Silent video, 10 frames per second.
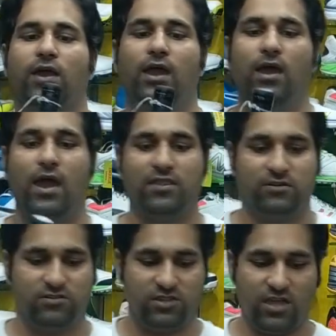As
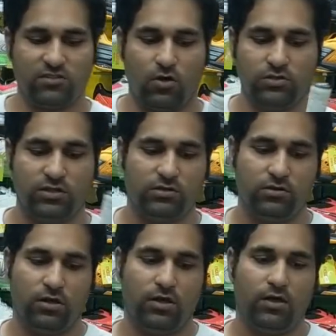it says on
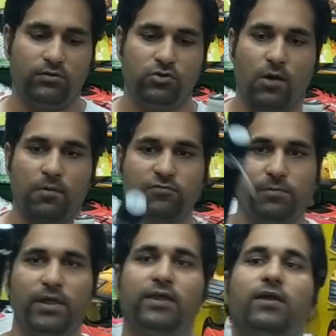the top of the
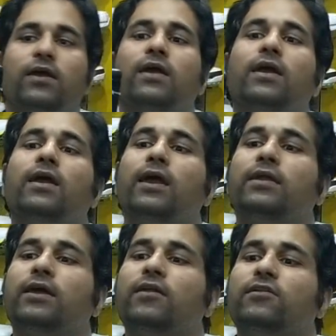blade,
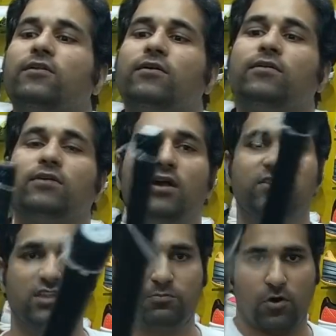it is
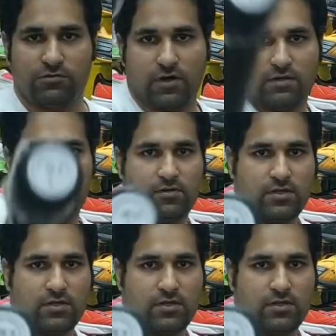36.5.